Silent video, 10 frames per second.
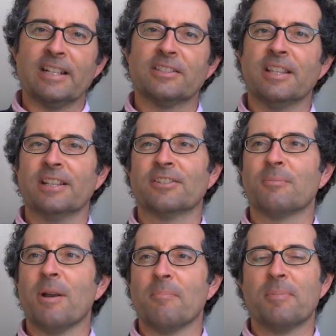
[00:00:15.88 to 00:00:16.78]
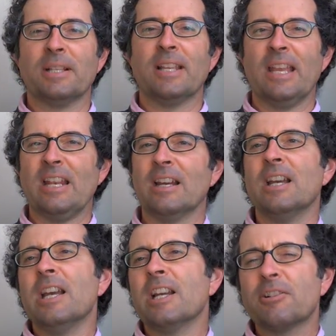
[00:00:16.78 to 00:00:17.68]
edge thinkers about big data,
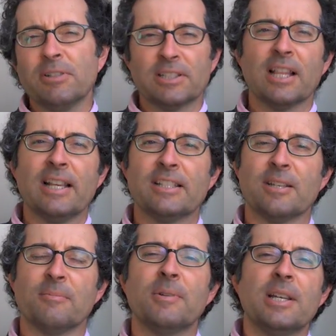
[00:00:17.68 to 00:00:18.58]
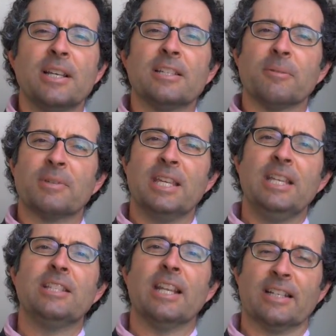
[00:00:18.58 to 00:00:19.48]
and crystallized some, some
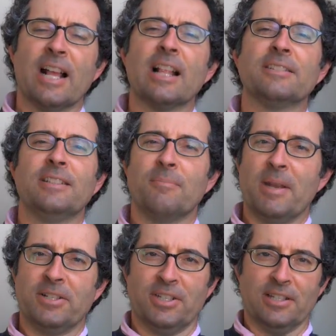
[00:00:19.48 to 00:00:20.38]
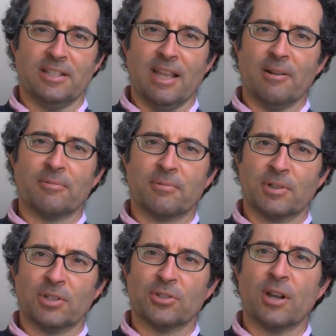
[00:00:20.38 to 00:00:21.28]
key technology dimensions that
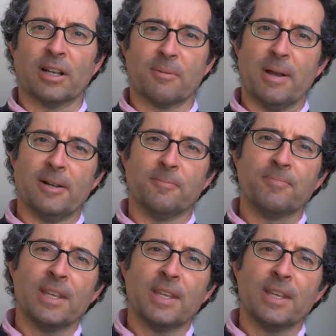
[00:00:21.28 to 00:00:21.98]
we're going to talk about.